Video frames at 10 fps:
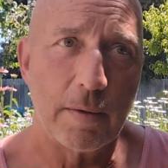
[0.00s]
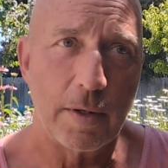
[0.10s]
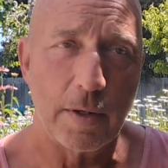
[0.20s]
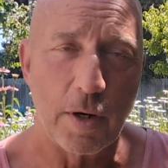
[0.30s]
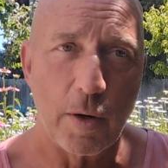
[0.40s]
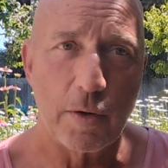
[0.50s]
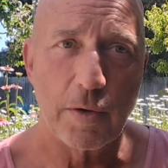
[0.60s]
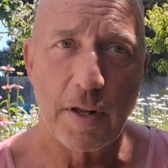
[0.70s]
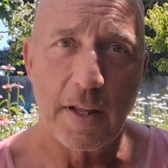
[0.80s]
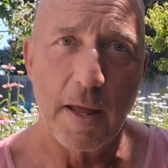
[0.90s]
You know, you're
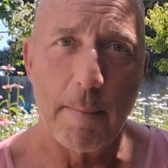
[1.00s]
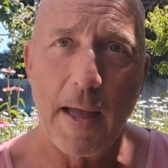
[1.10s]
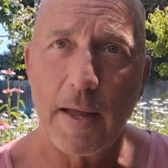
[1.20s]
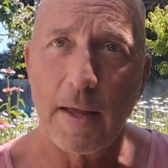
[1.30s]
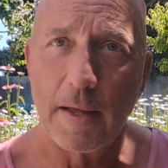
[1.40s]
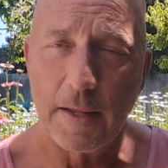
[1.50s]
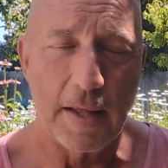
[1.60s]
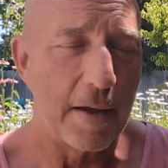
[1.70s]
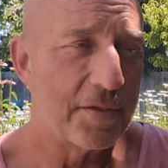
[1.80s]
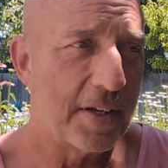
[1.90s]
going to get,
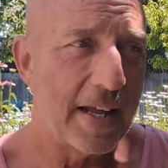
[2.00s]
I see